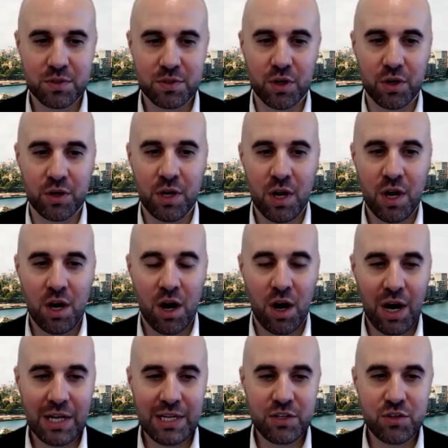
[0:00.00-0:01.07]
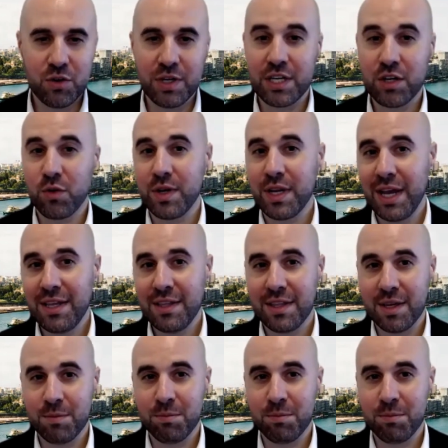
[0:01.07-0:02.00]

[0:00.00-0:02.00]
So I literally create their